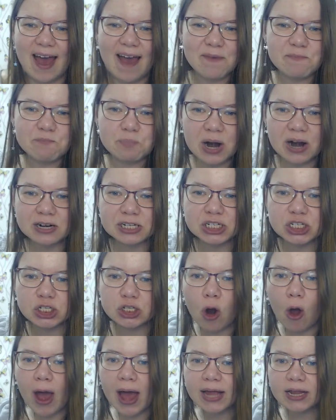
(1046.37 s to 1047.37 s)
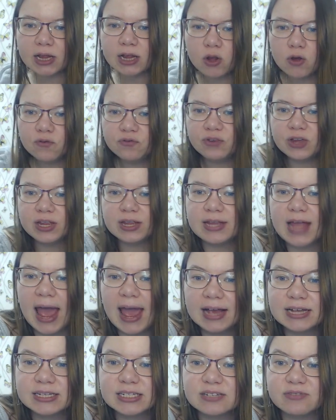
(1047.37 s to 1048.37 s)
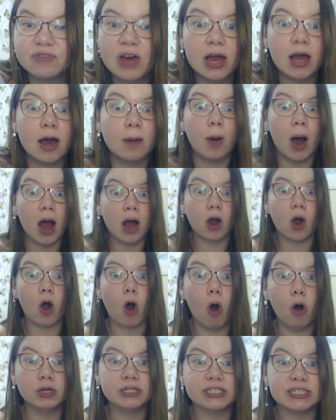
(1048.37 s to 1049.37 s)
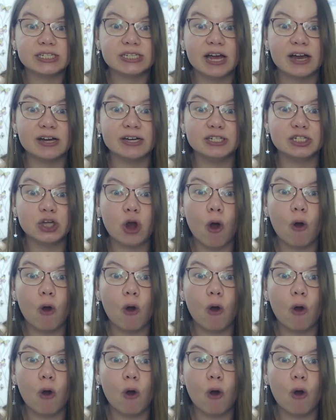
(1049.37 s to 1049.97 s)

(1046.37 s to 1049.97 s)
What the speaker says: Emperor Straw Hat Luffy takes Vegapunk hostage.